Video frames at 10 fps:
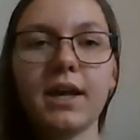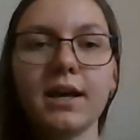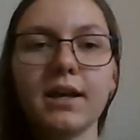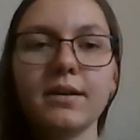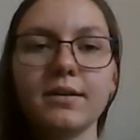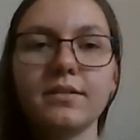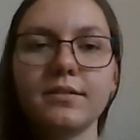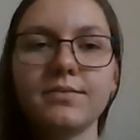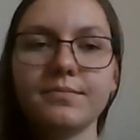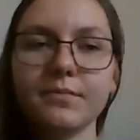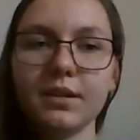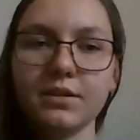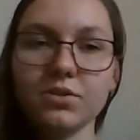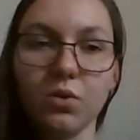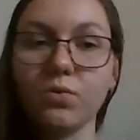uh,
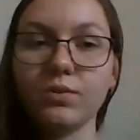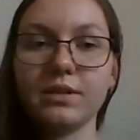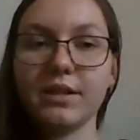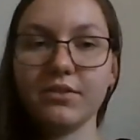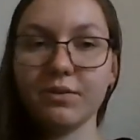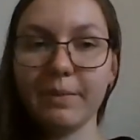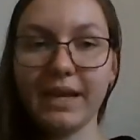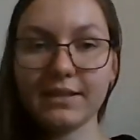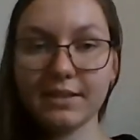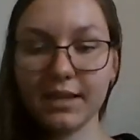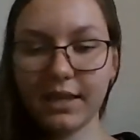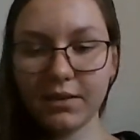skulls and other remains.